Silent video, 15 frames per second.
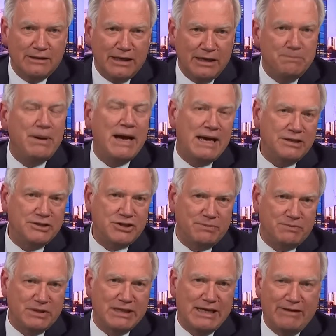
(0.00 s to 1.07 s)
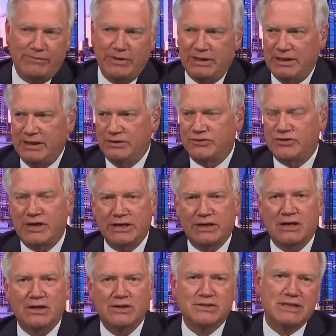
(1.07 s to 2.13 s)
in partnership with the government in trying to
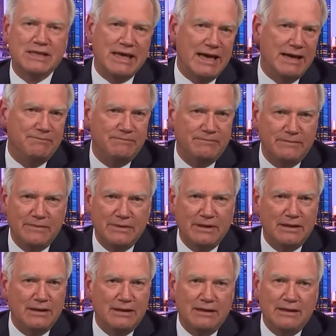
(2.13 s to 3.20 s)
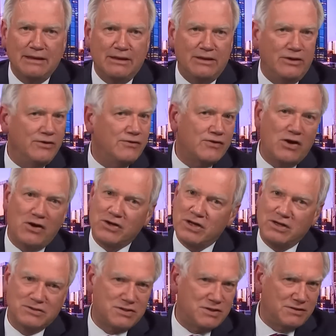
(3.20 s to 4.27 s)
close the gap. You've got
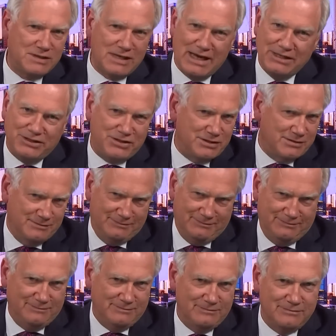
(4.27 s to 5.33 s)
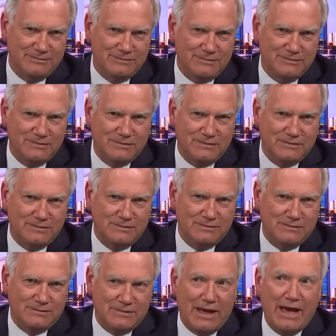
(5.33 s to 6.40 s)
consultation,
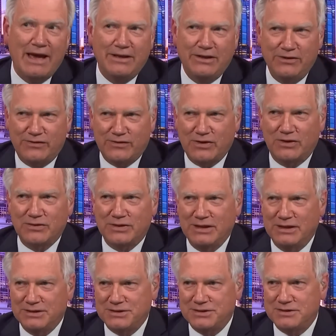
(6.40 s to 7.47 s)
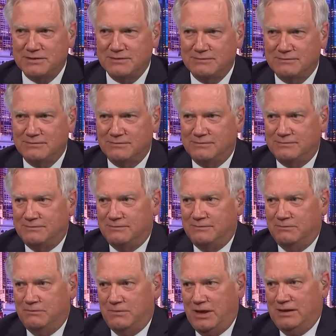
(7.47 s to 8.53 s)
and you've got this,
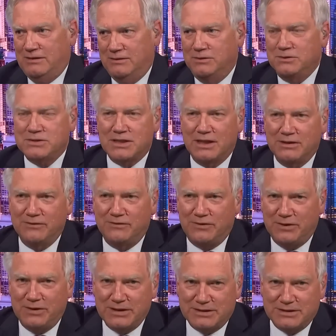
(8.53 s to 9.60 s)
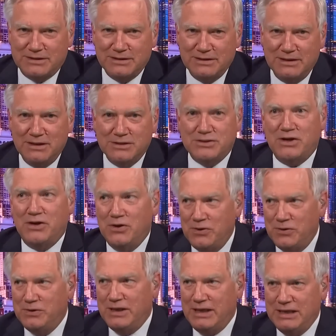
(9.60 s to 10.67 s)
wow, looks the voice. So
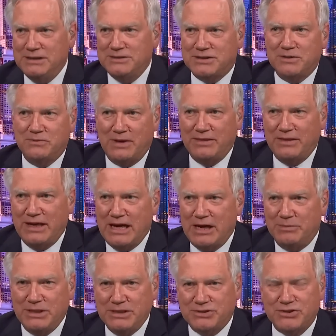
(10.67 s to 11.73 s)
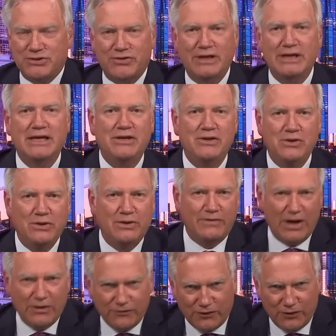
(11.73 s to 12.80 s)
who needs the one that Albanese is trying to get you to
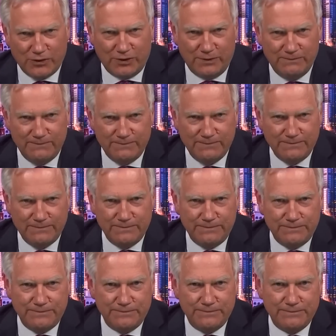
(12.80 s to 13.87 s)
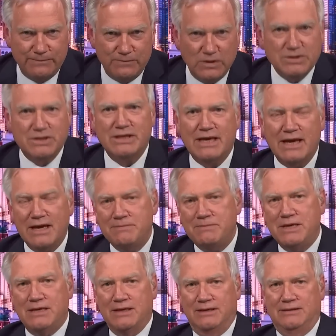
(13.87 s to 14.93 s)
vote for? What's the game
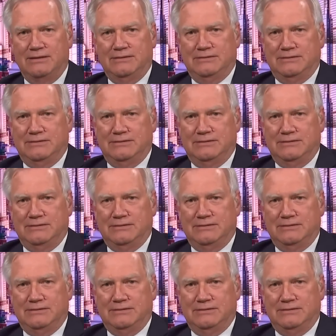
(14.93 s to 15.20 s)
here?